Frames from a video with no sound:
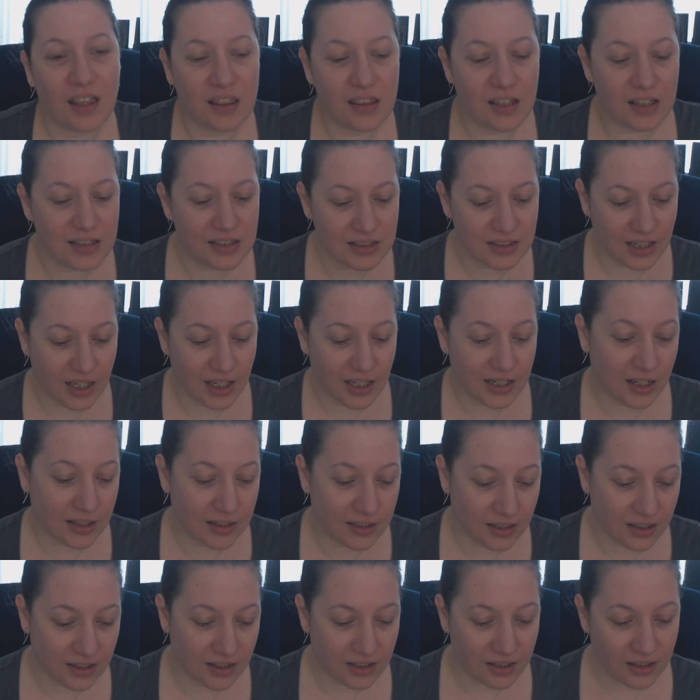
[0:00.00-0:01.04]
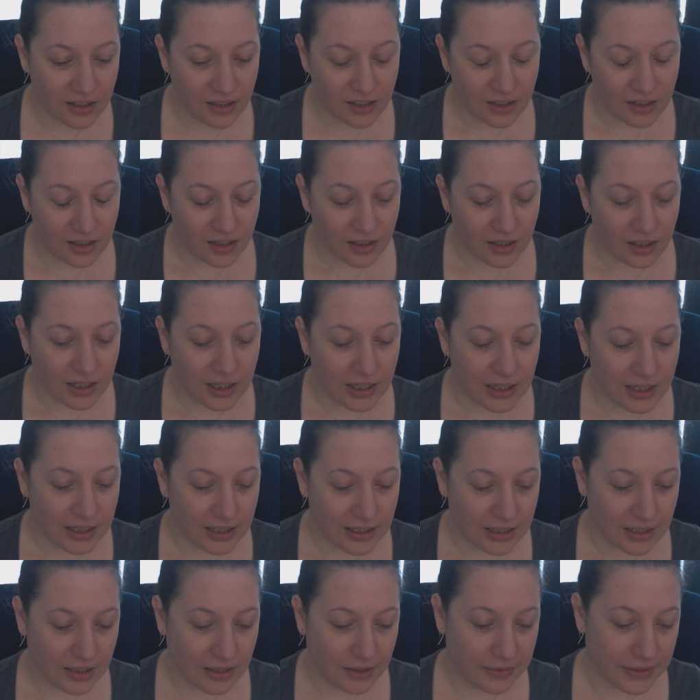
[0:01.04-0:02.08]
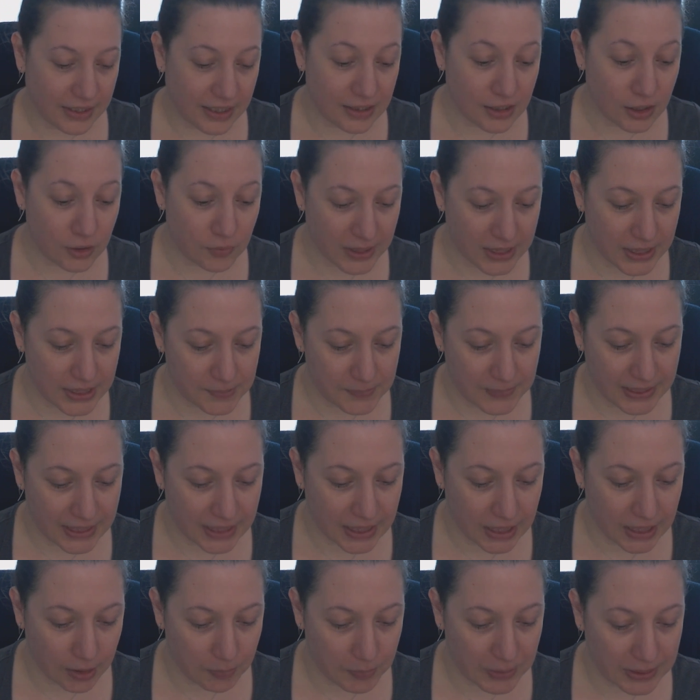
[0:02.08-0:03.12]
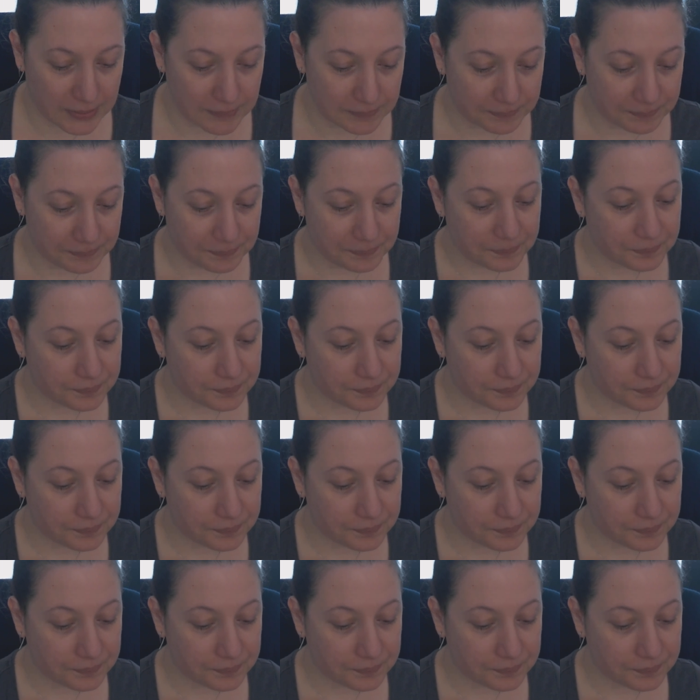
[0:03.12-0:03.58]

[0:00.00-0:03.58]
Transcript: that's another thing that makes me happy.